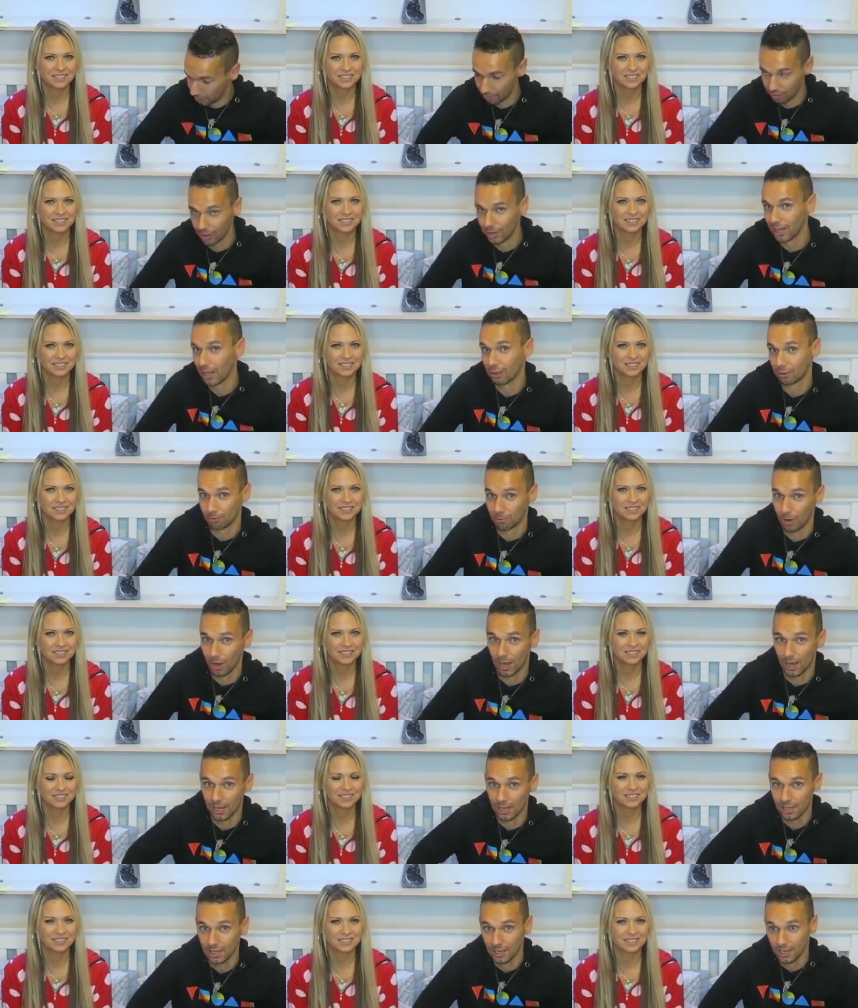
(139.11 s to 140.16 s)
Speaker 1: And I was like, that's
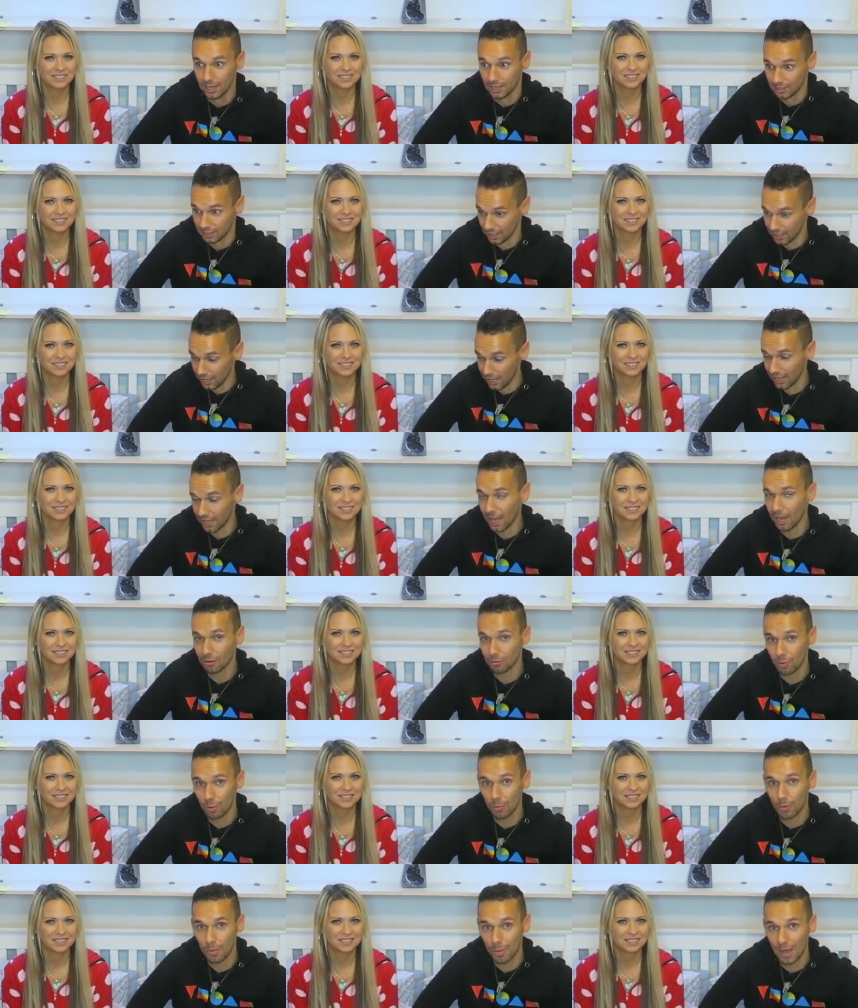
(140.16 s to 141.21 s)
right. So yeah, that was
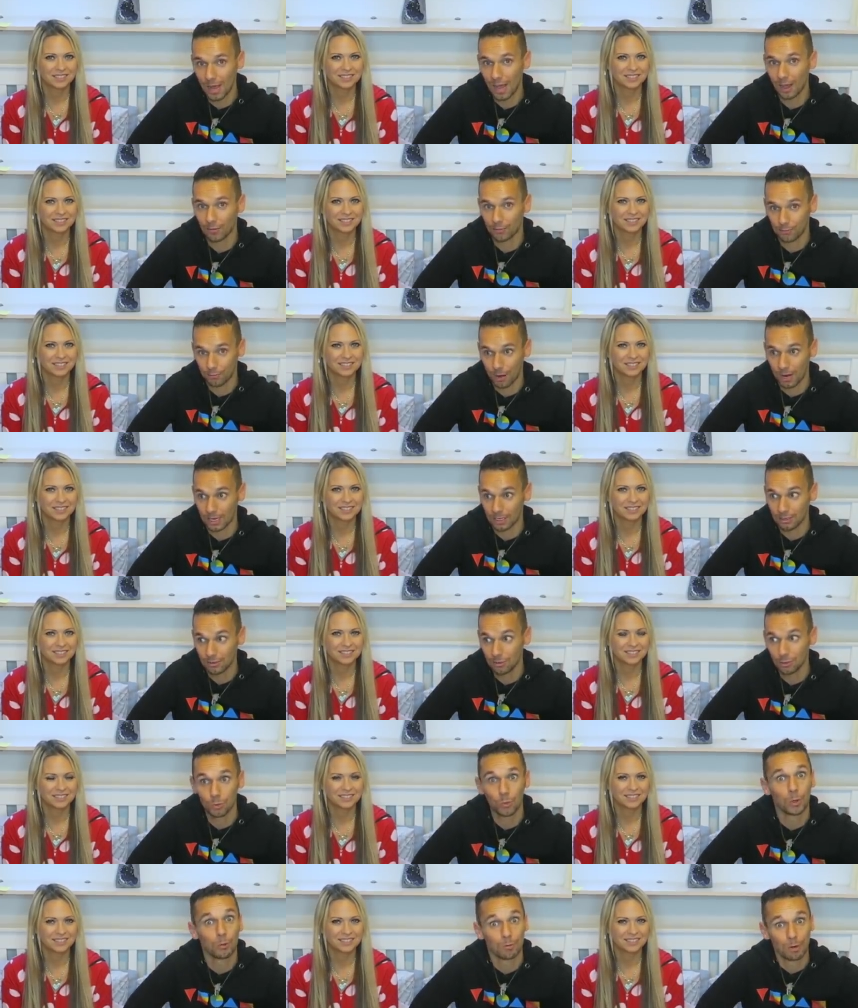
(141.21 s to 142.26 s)
when we met our friends
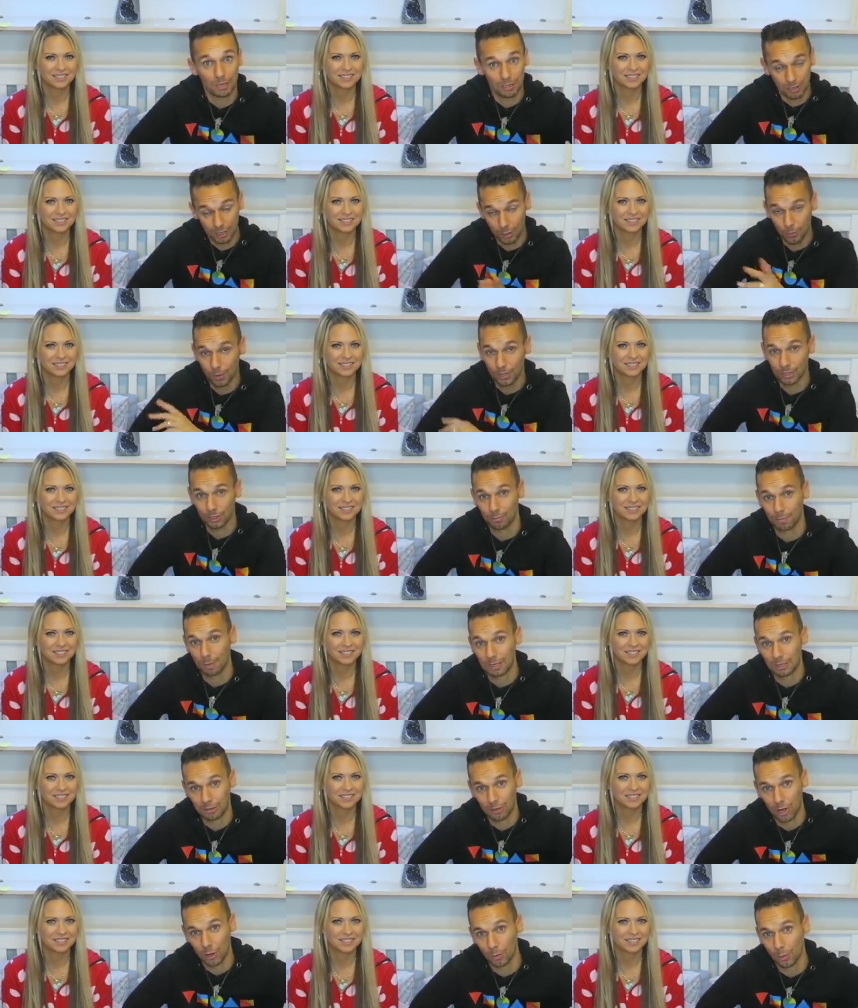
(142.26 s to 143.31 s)
who we recently went and
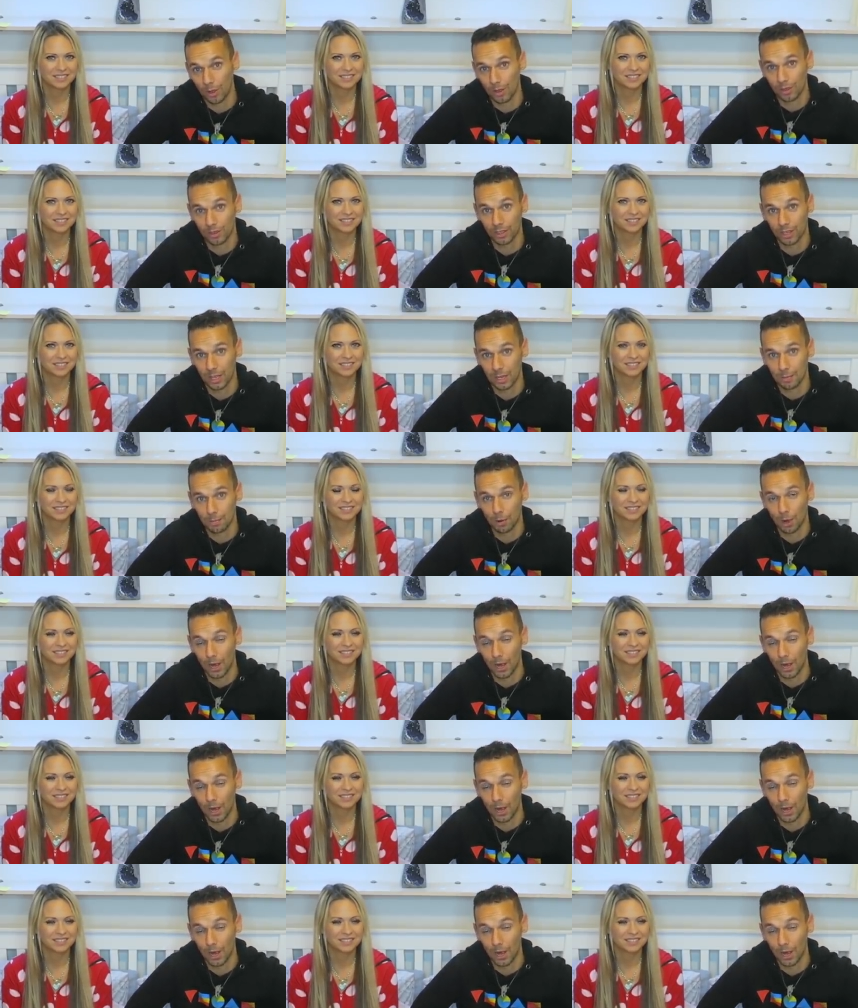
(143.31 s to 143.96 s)
spent time with in